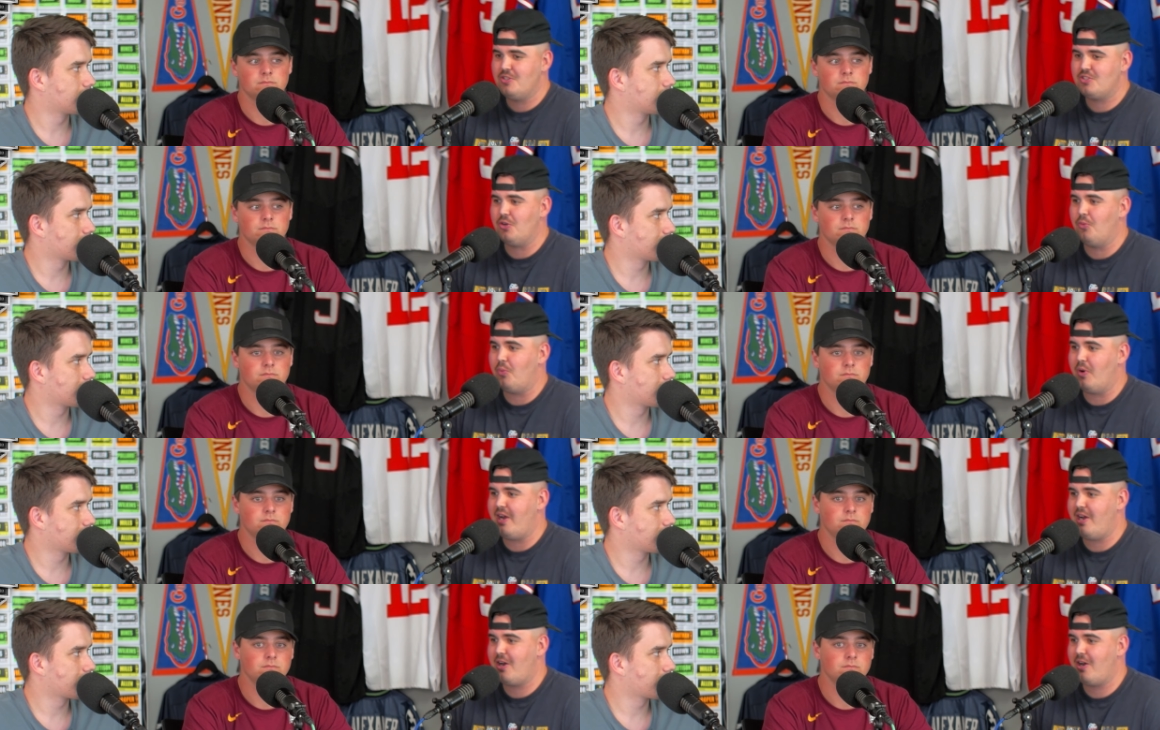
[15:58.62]
Speaker 1: So
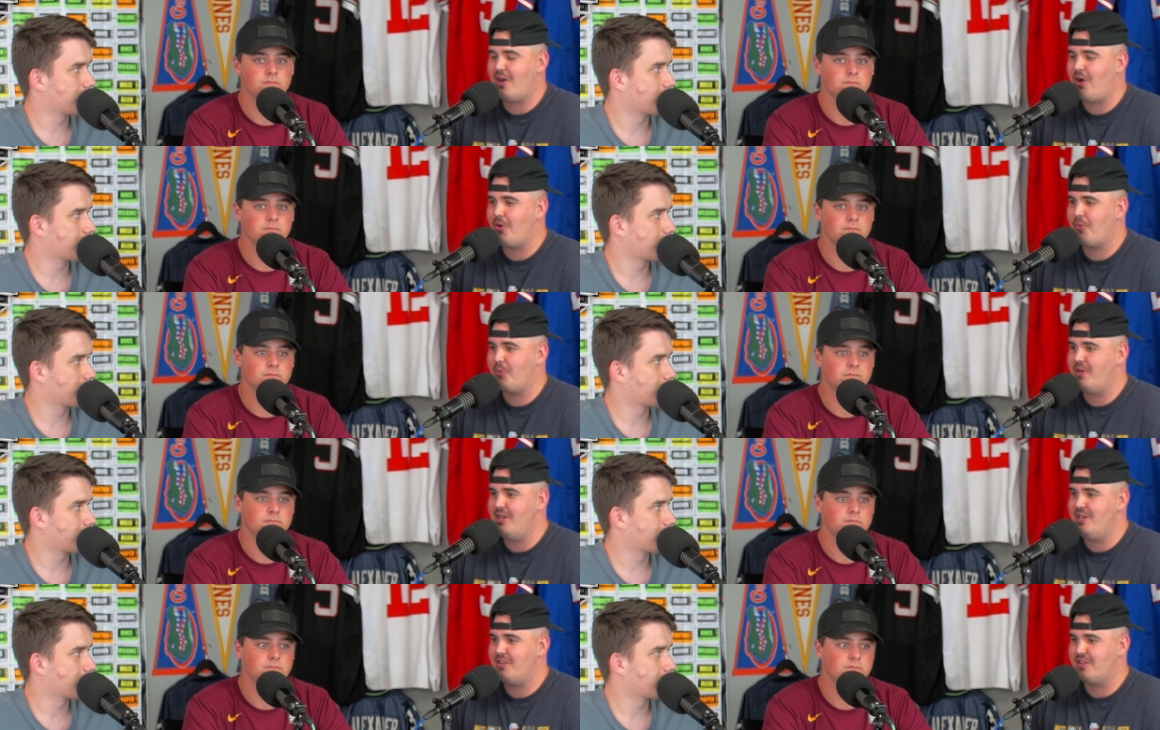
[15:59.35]
where are
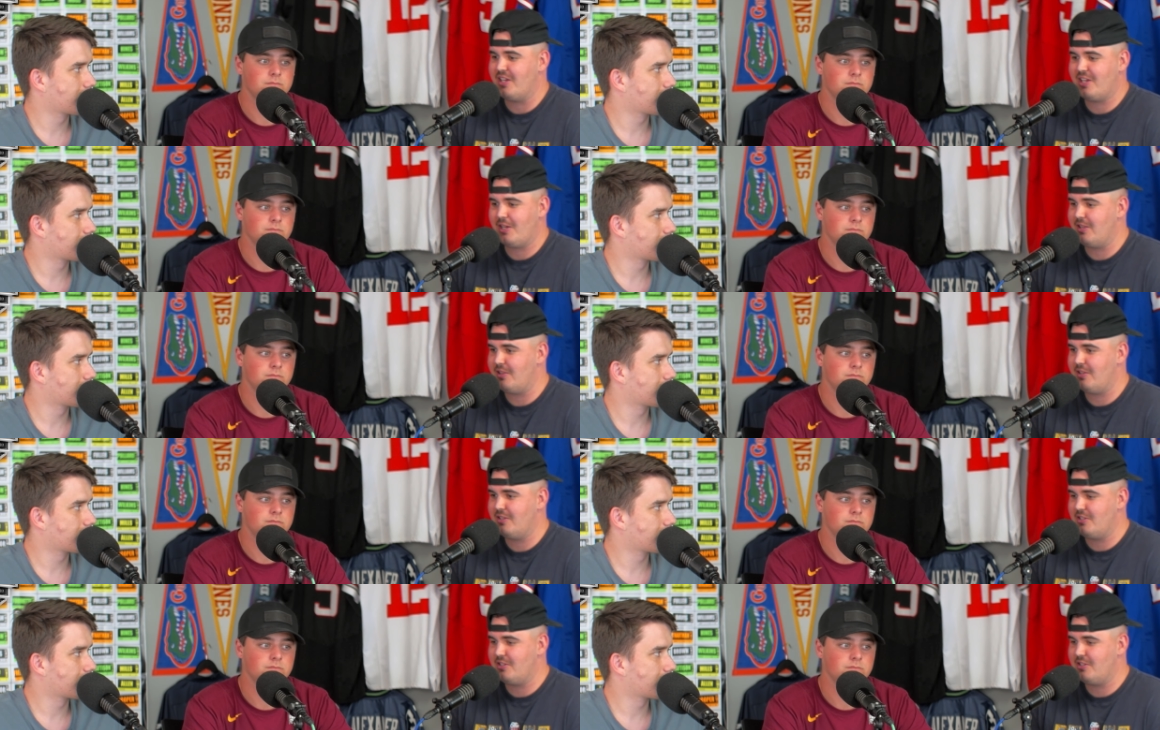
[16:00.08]
we thinking?